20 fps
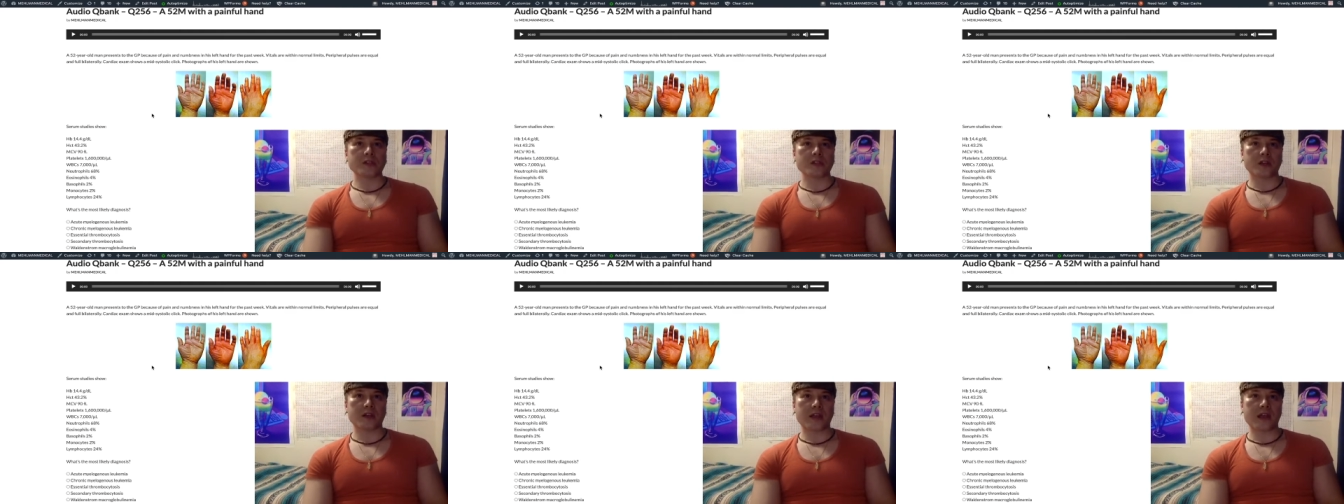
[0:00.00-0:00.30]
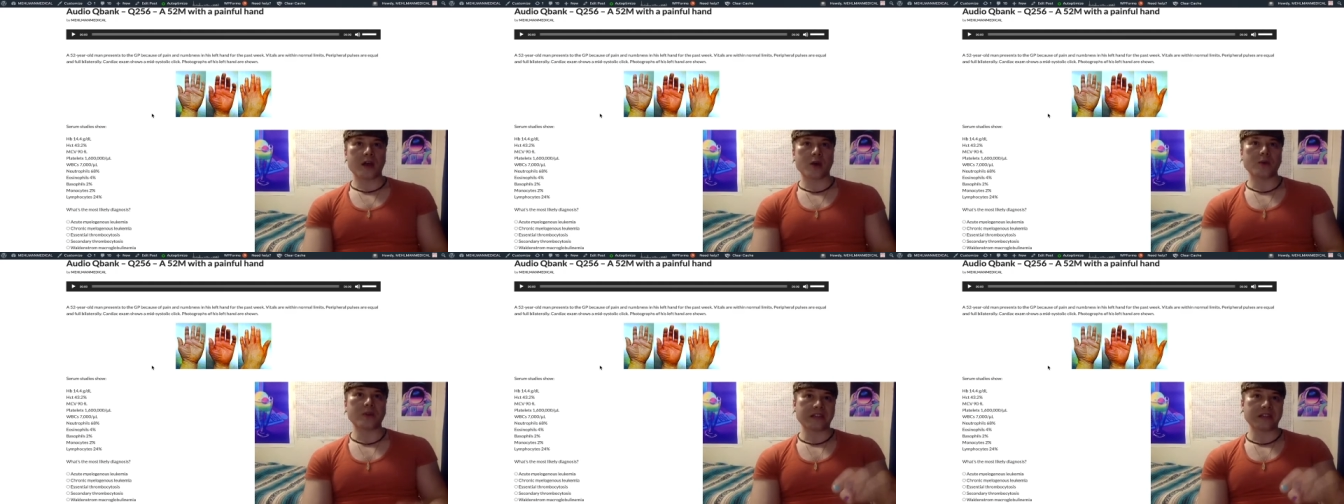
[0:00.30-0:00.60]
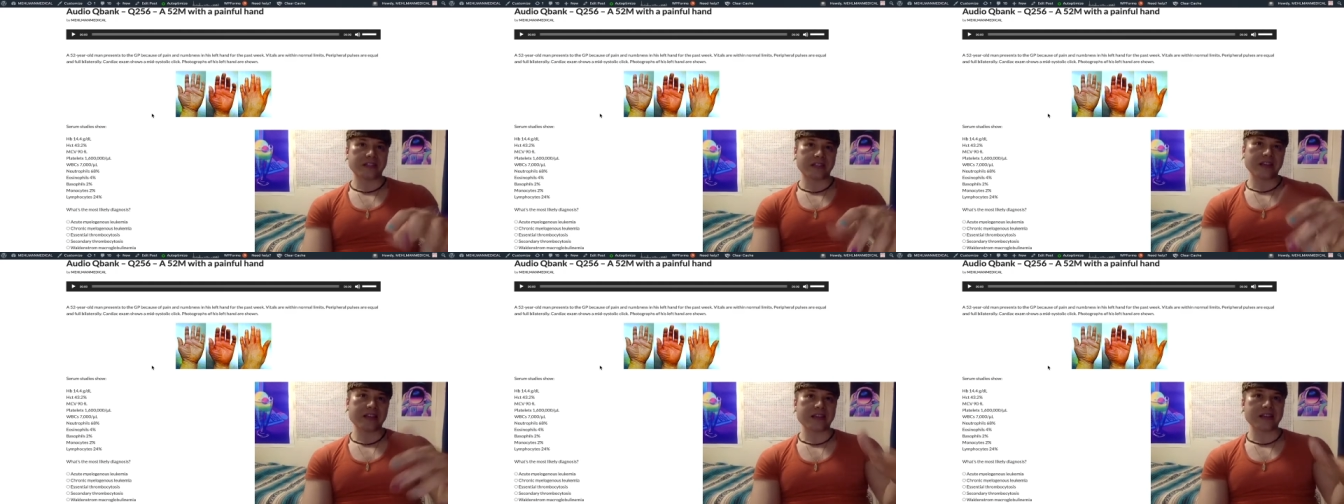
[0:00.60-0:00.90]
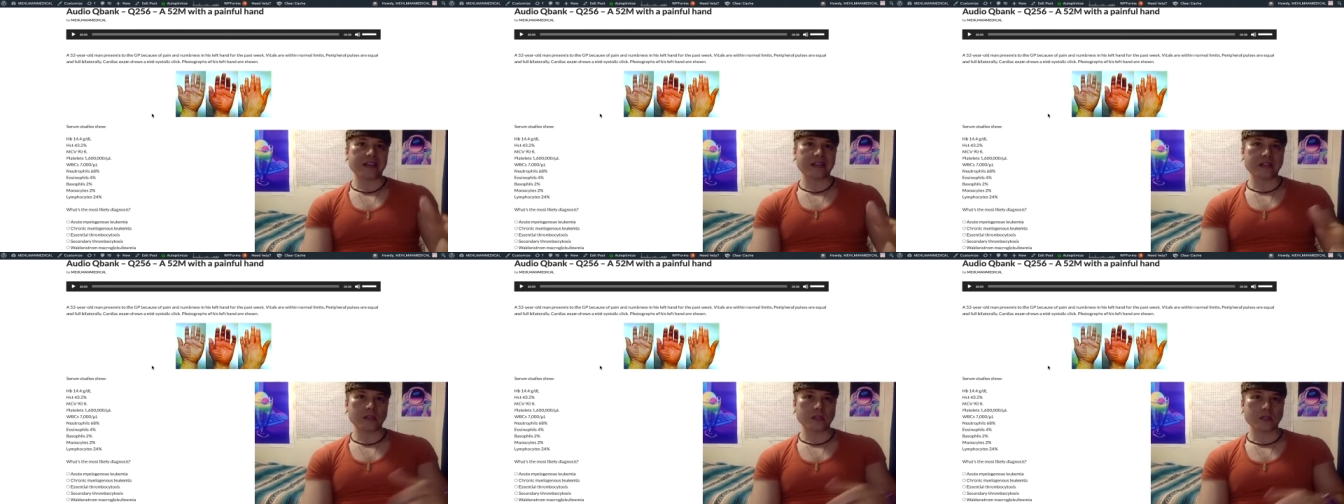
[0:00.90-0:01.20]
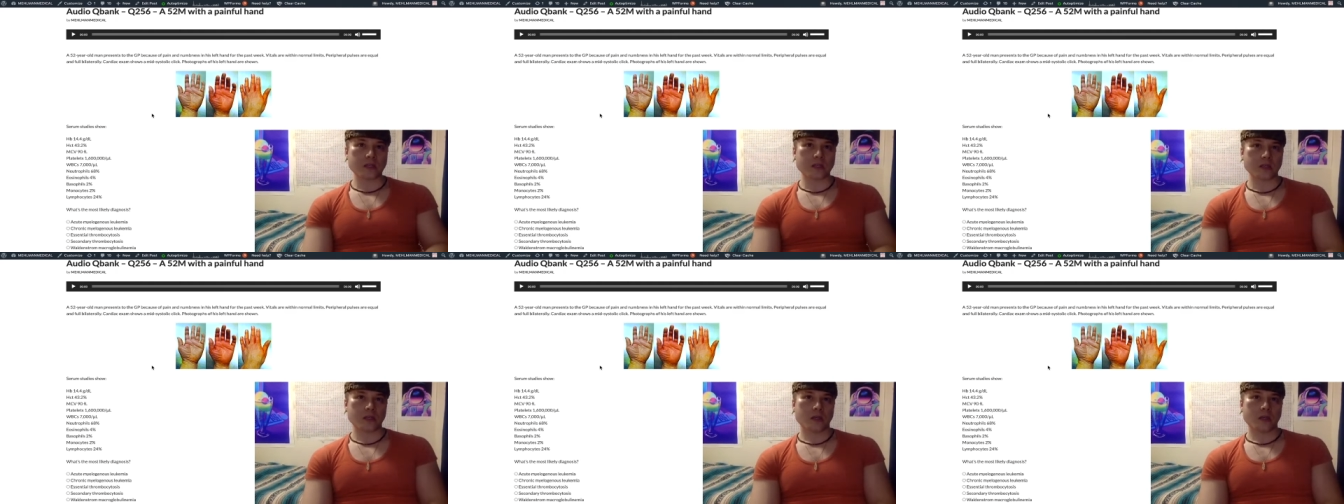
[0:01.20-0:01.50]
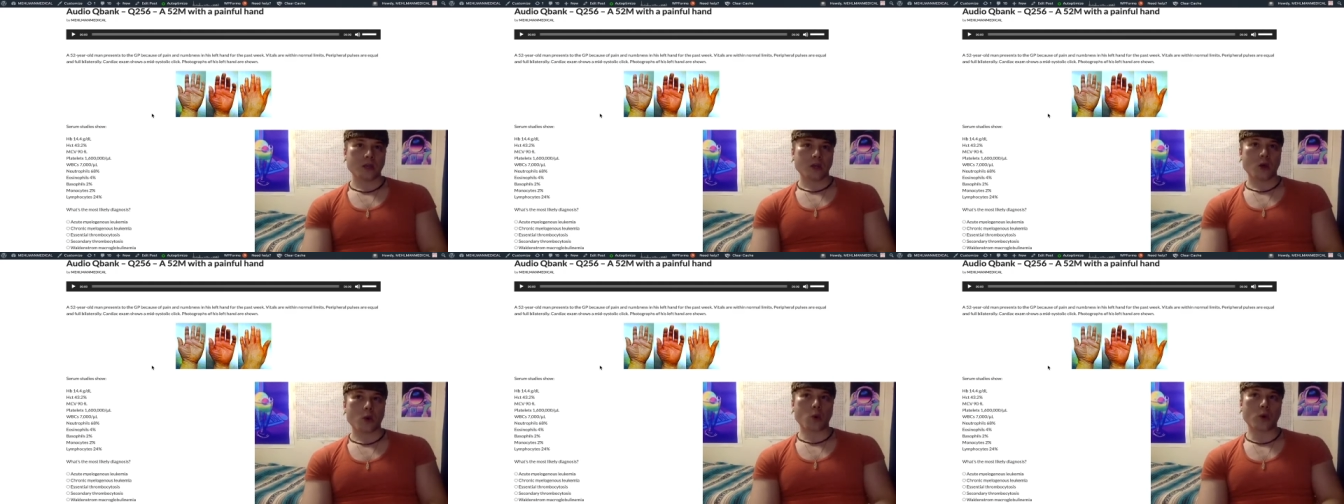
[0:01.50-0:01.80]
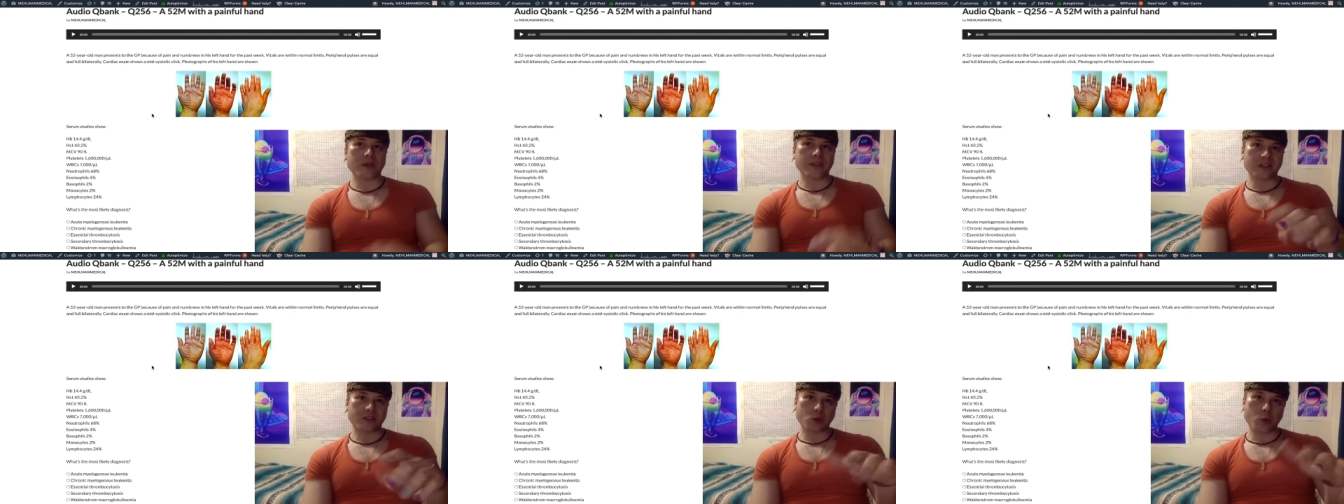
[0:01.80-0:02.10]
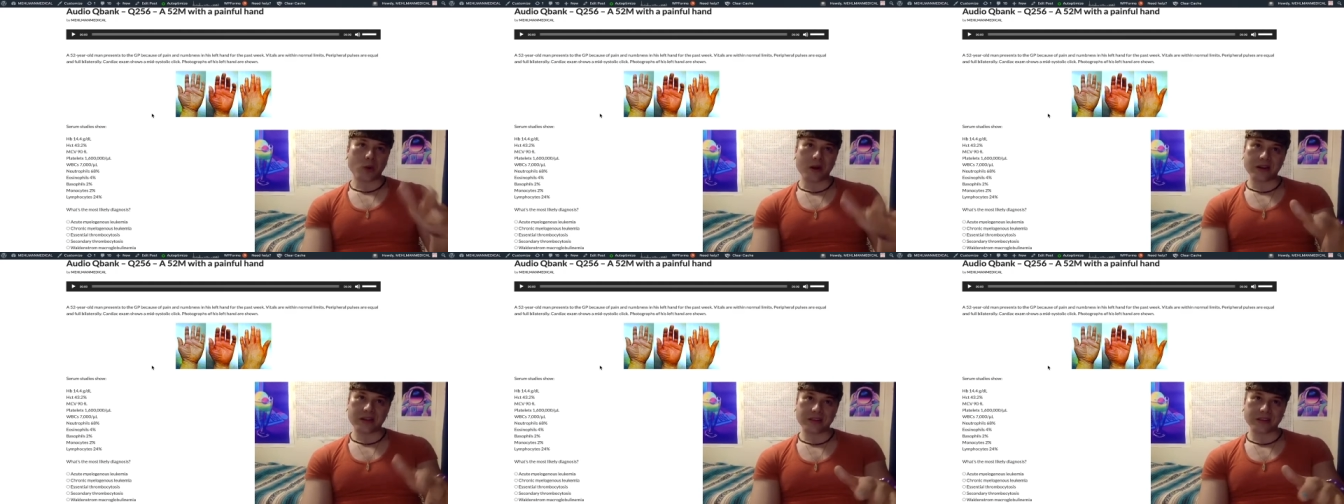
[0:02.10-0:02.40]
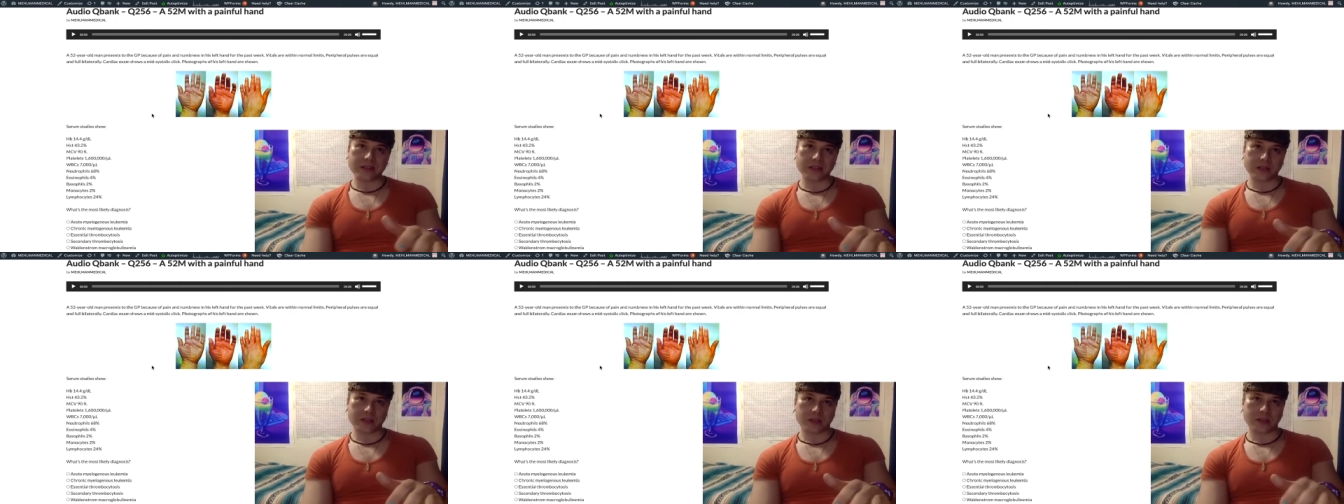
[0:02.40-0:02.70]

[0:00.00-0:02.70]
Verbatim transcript: cell count in the teens or in the 20s,